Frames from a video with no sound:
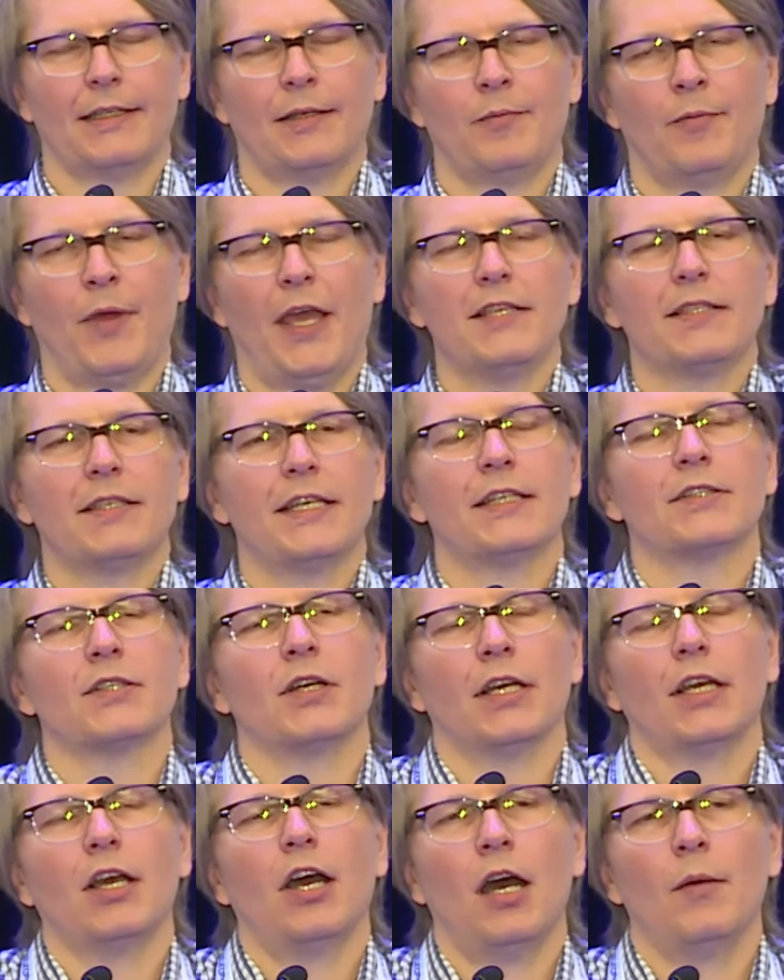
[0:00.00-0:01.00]
basically it's
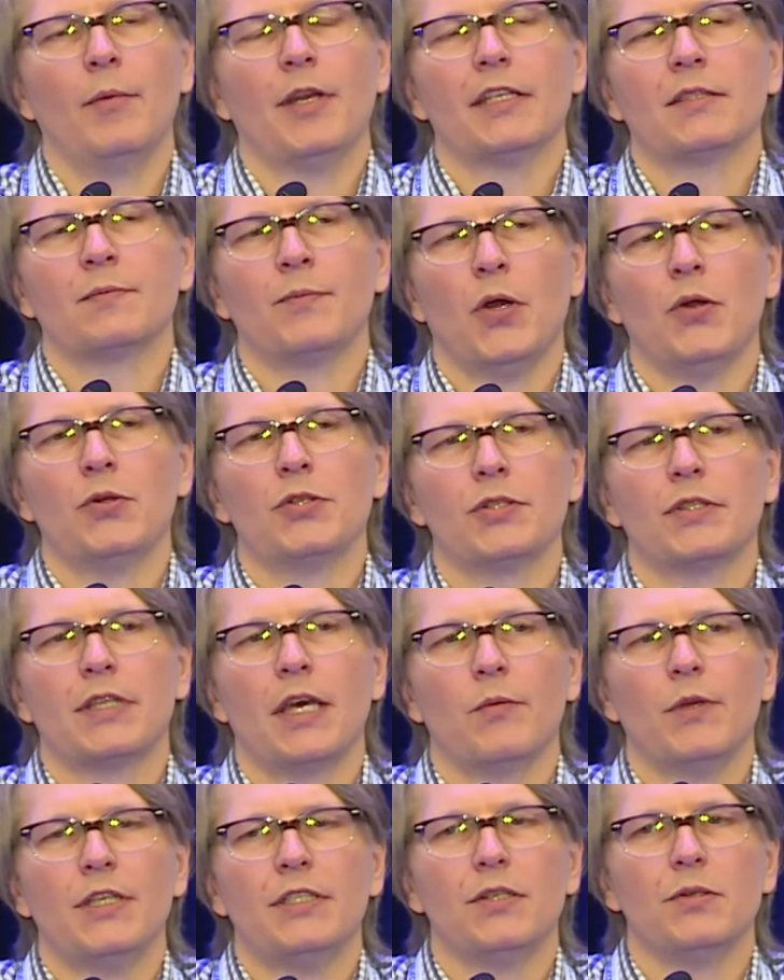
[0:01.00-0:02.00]
on common exposures
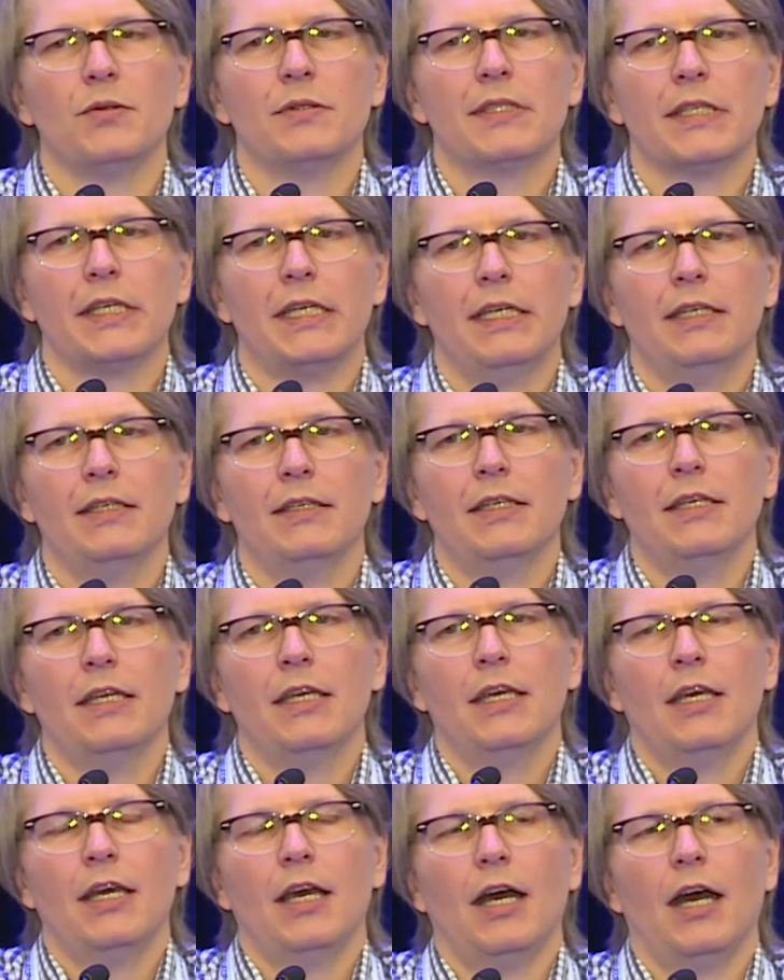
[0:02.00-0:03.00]
that we do see,
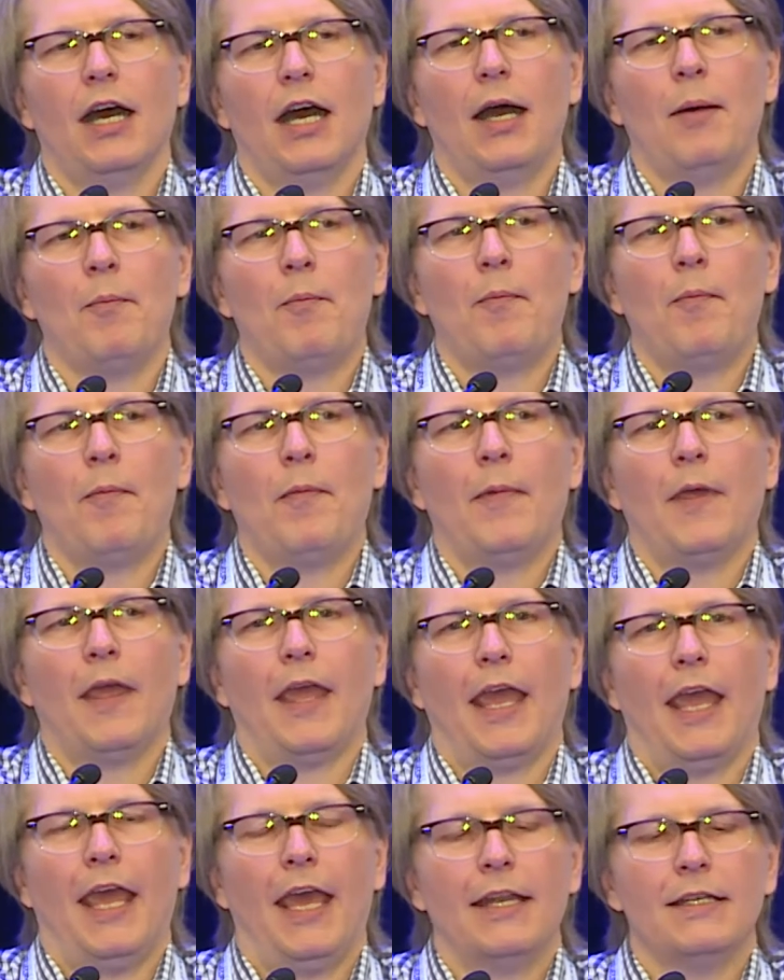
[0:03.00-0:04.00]

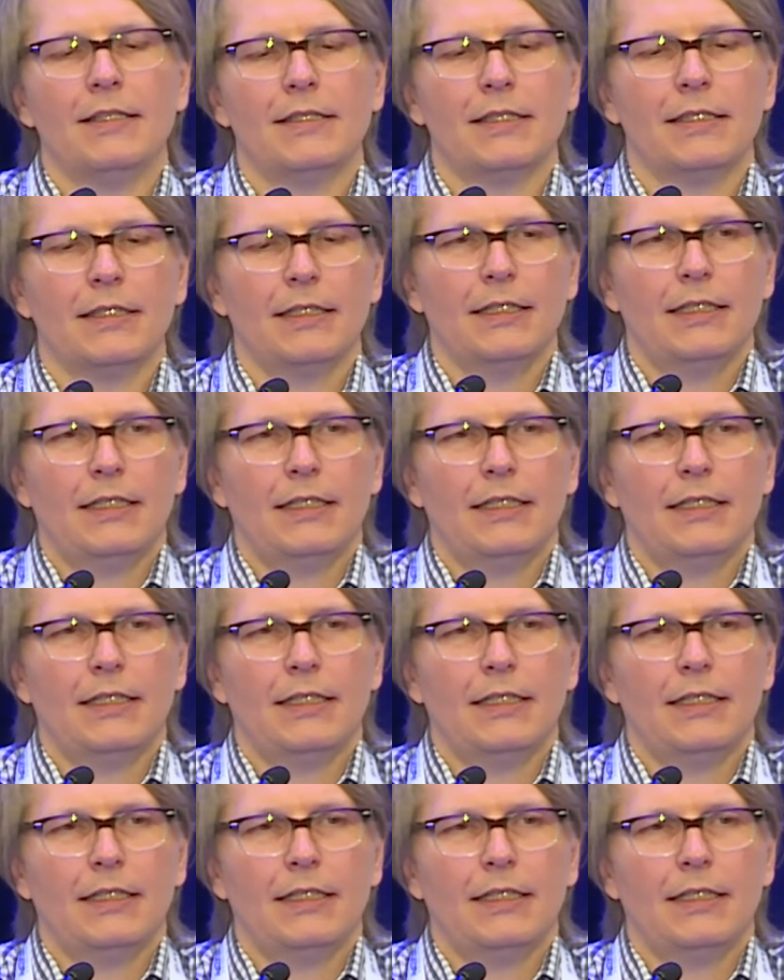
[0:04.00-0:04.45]
and